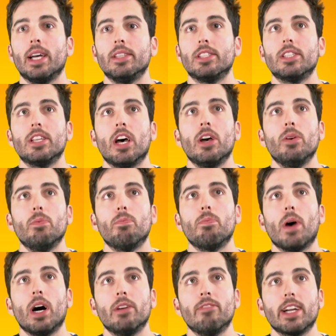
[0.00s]
so
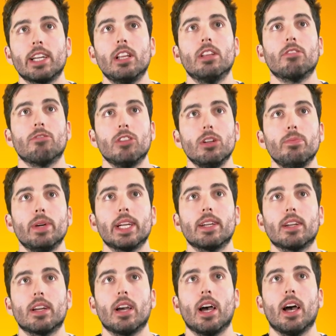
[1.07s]
by regular grooming
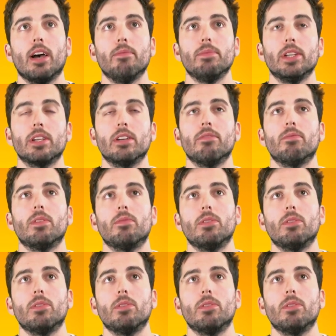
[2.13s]
you can